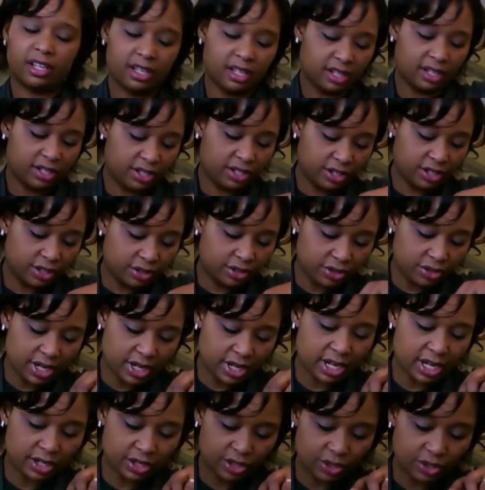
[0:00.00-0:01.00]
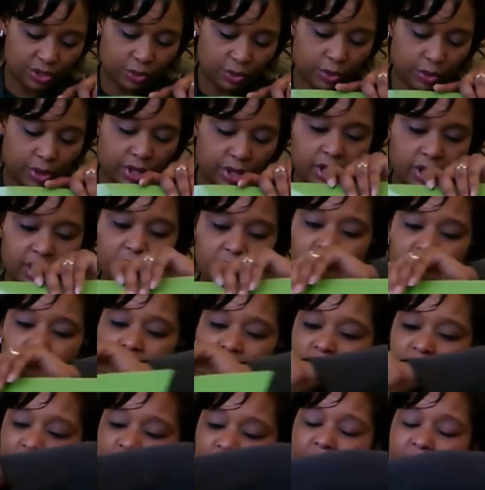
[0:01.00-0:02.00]
until you get to toward
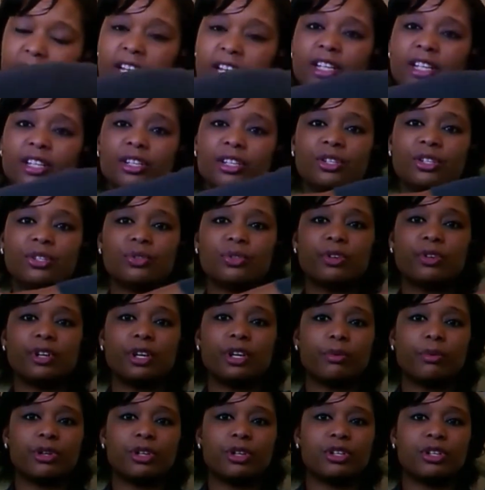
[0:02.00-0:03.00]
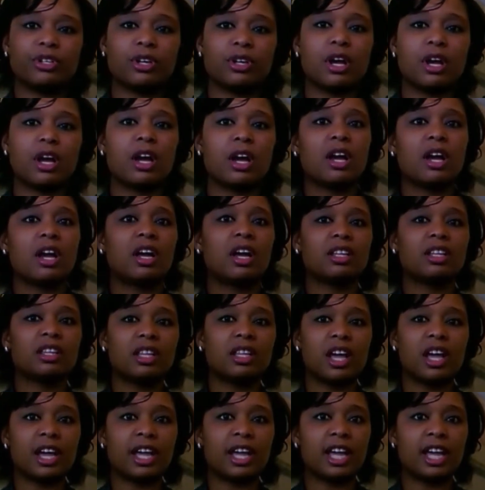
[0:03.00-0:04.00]
the end of the story where
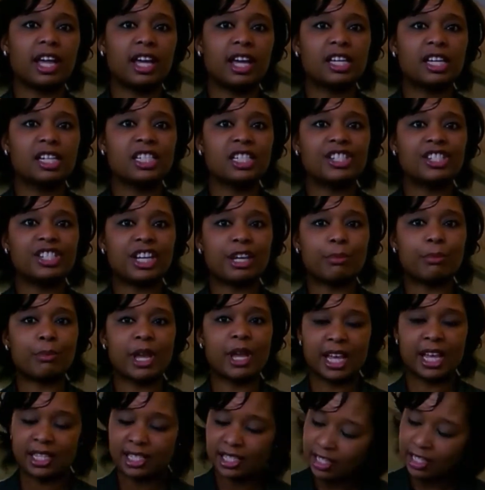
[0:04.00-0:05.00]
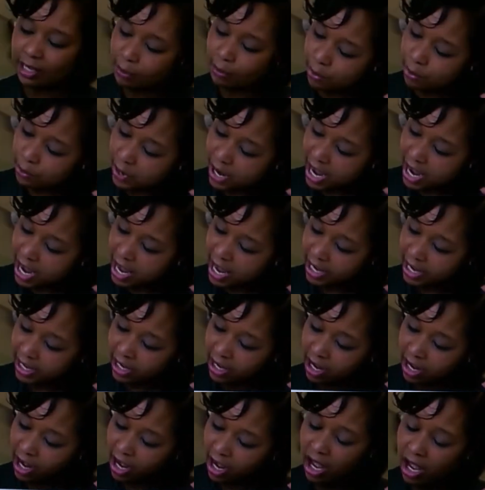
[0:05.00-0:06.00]
she made some
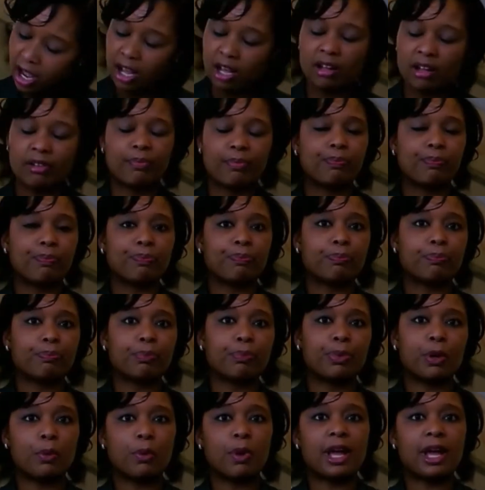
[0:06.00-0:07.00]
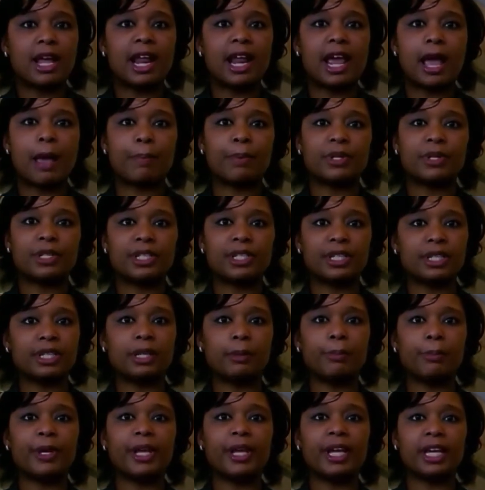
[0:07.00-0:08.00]
bread. But what happened to the
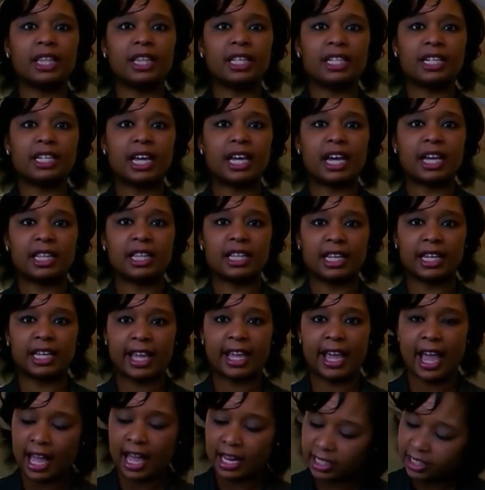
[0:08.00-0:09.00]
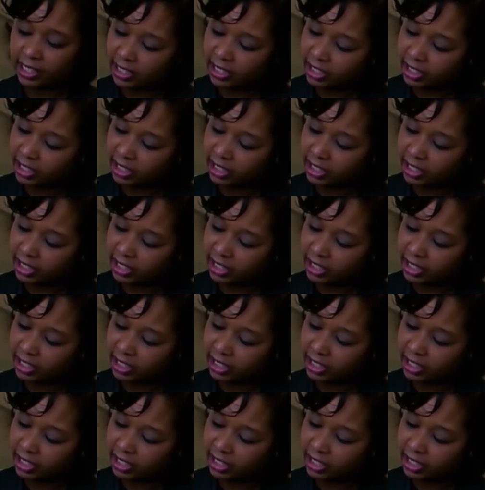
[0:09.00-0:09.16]
pig, the duck, and the cat?